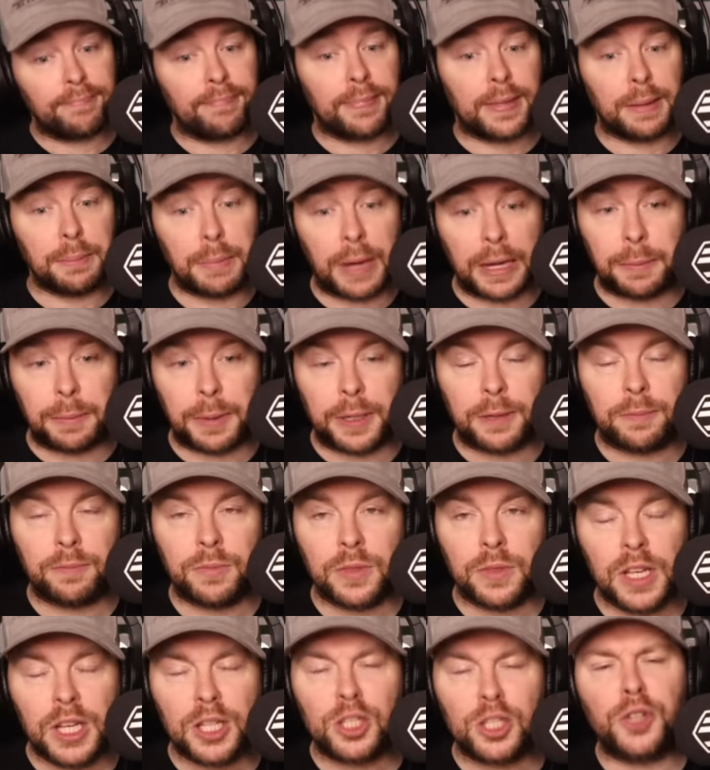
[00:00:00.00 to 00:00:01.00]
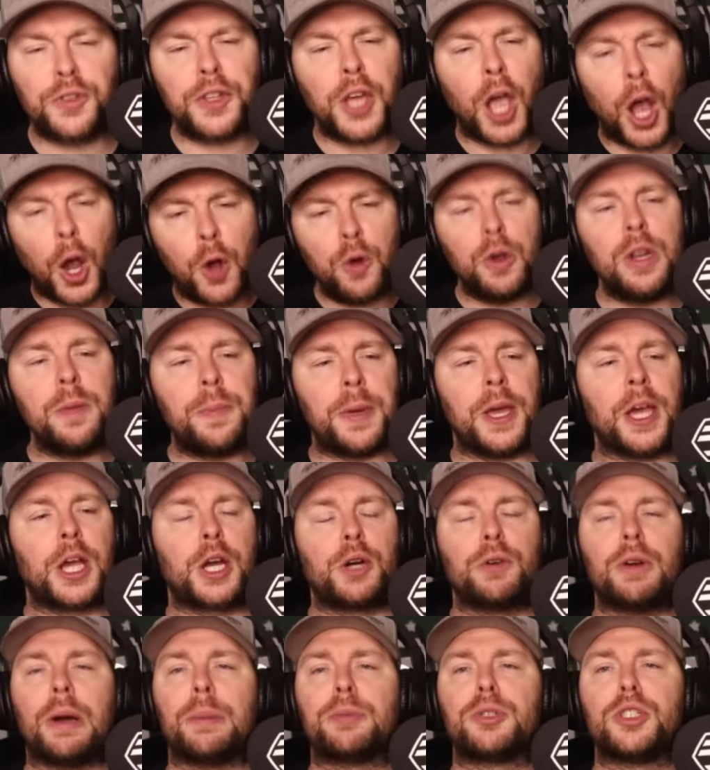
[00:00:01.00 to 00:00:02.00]
Maybe. It's not the only bit of
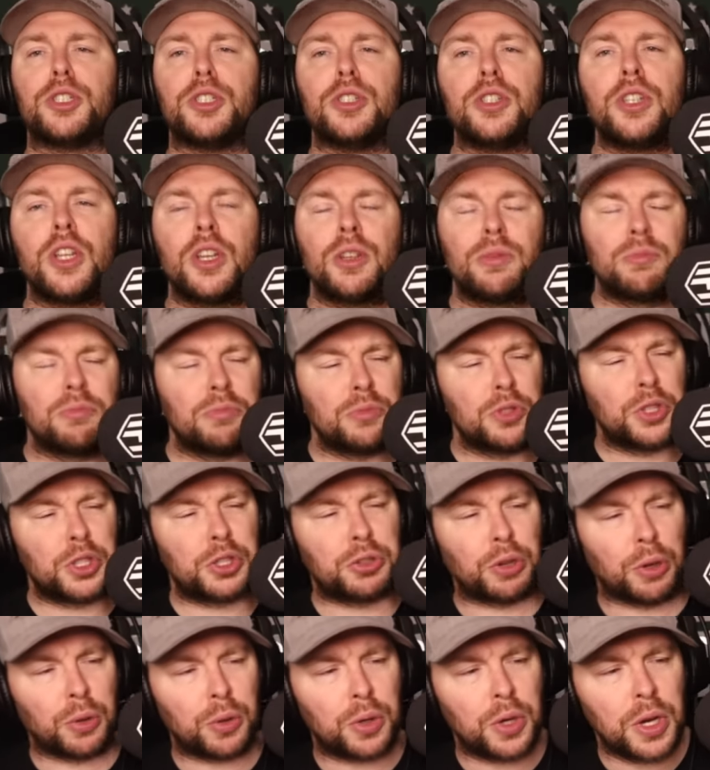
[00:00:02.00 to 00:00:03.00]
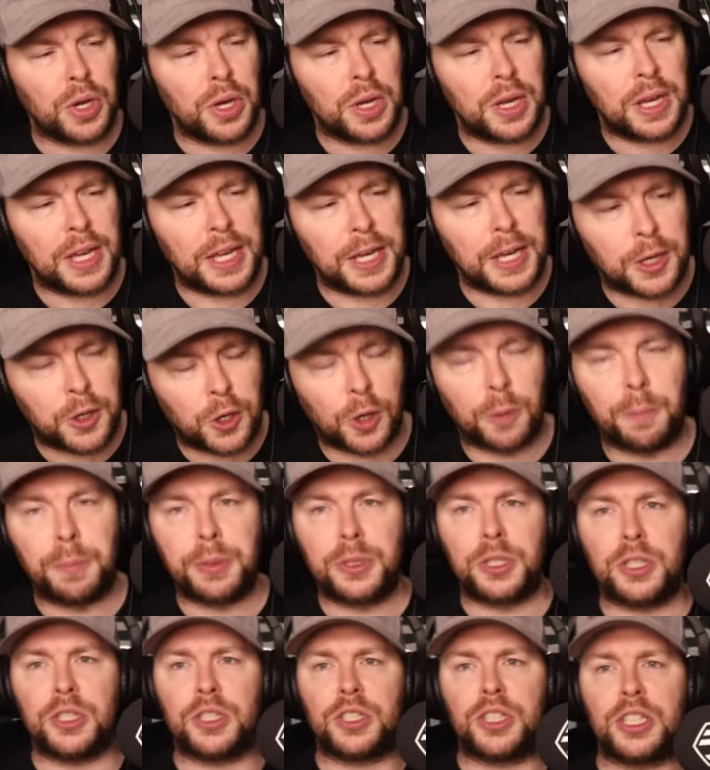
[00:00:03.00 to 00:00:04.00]
corruption, stroke,
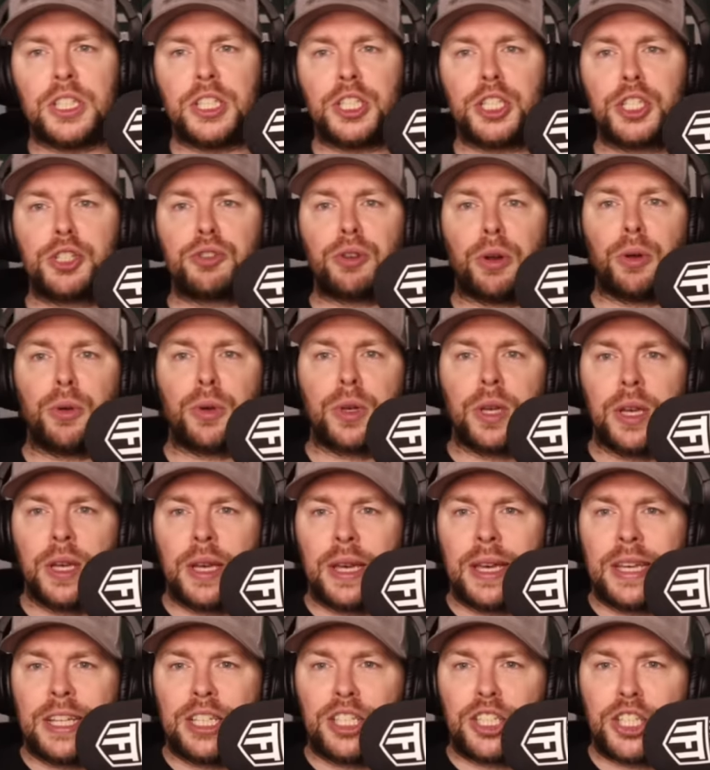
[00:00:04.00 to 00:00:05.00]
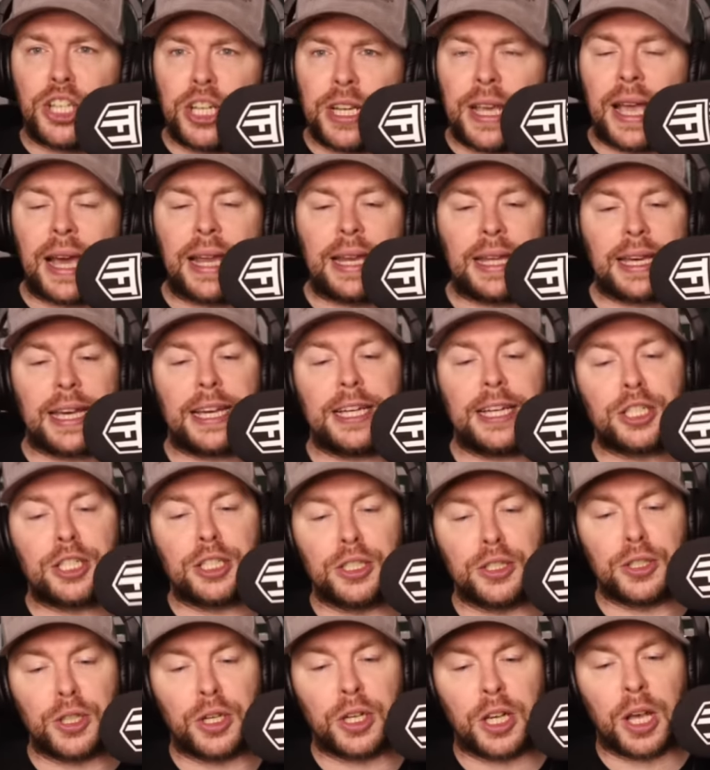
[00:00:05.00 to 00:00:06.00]
incompetency, stroke, cheat
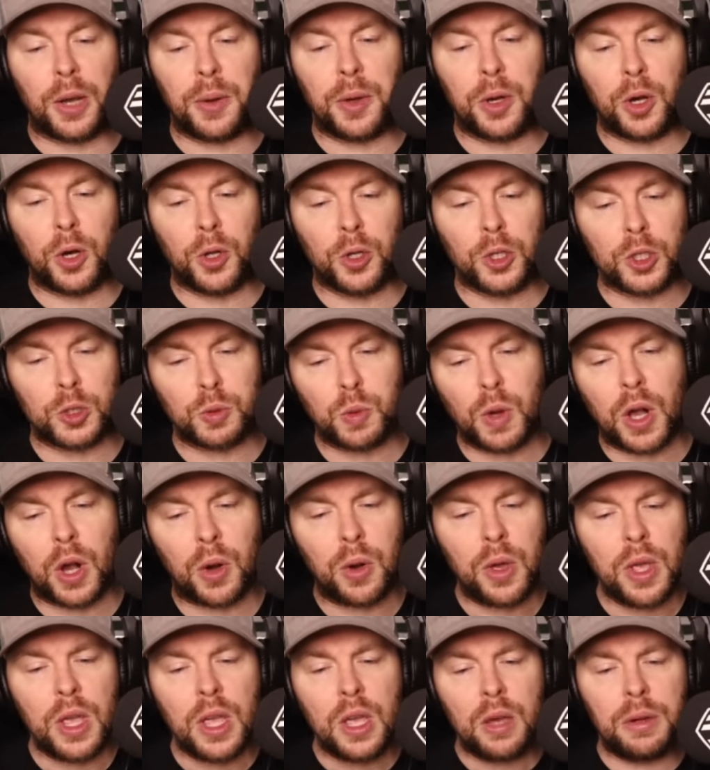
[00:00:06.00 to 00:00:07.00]
allegations that are going on as well.